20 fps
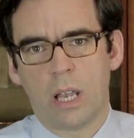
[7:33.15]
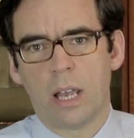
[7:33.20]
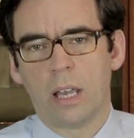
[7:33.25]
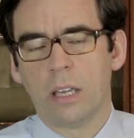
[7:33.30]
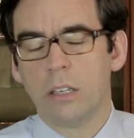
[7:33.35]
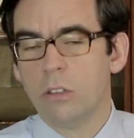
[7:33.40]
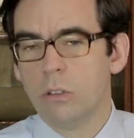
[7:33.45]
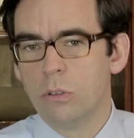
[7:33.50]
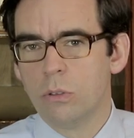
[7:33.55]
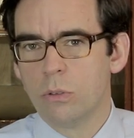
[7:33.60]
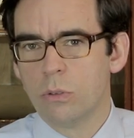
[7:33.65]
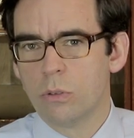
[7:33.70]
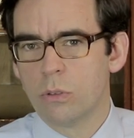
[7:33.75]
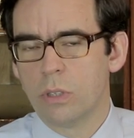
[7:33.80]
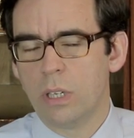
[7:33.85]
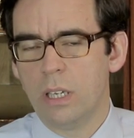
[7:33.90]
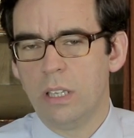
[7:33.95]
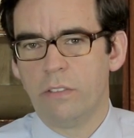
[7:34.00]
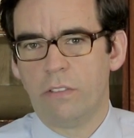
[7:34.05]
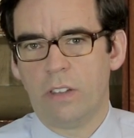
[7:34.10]
are
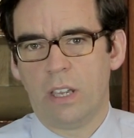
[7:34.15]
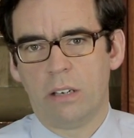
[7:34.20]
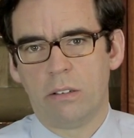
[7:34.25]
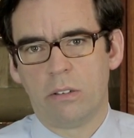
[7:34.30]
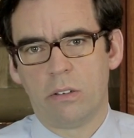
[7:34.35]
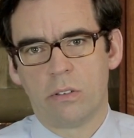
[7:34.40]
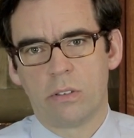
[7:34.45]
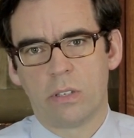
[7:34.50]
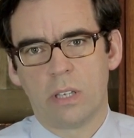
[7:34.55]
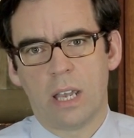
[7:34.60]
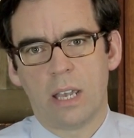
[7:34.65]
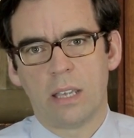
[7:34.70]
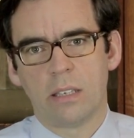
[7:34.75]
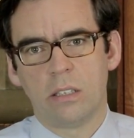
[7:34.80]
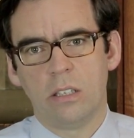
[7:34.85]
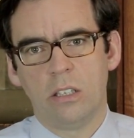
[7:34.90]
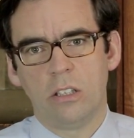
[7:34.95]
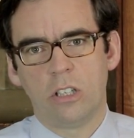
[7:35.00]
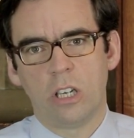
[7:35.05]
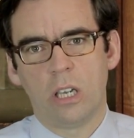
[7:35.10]
used in various
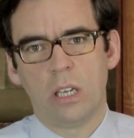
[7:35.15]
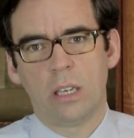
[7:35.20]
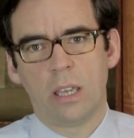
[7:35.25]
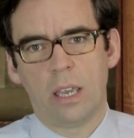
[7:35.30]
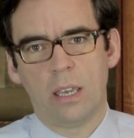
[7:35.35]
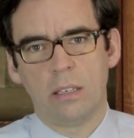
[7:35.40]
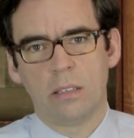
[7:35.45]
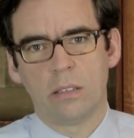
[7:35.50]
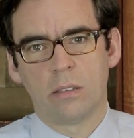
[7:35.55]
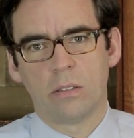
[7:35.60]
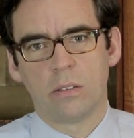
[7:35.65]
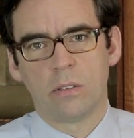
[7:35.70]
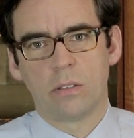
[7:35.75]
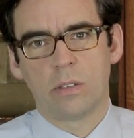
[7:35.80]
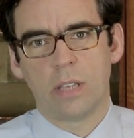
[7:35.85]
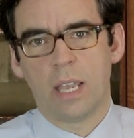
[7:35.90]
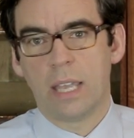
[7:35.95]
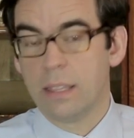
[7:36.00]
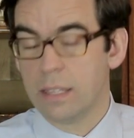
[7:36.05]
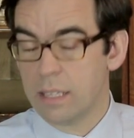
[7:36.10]
ICJ
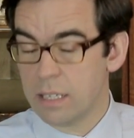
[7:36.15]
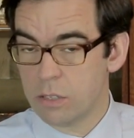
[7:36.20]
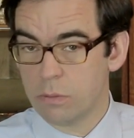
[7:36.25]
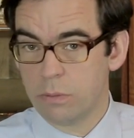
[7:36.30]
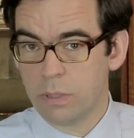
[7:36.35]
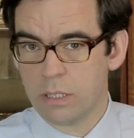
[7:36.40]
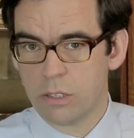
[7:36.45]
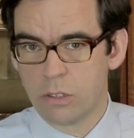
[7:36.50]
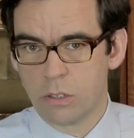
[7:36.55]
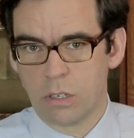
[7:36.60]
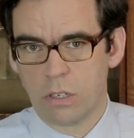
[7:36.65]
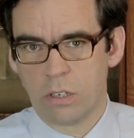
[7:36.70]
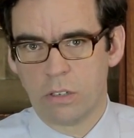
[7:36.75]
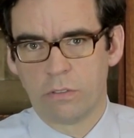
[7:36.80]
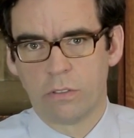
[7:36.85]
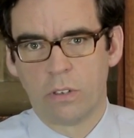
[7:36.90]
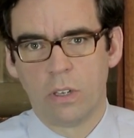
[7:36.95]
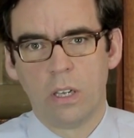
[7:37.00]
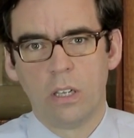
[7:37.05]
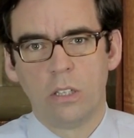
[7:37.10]
cases and this will serve